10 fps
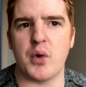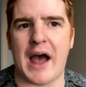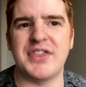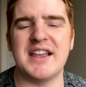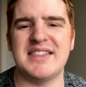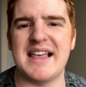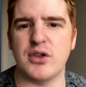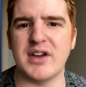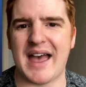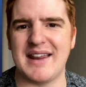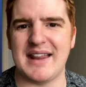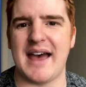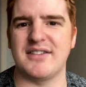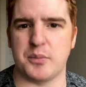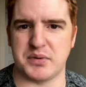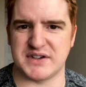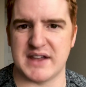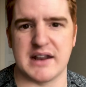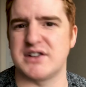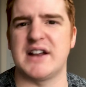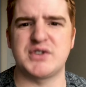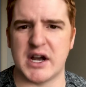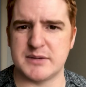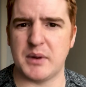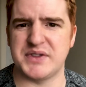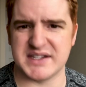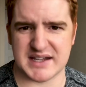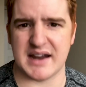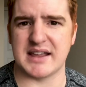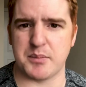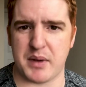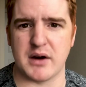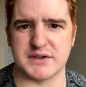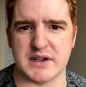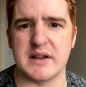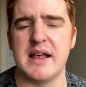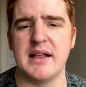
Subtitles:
I think they look at it as a percentage, and I've talked about this kind of comparison,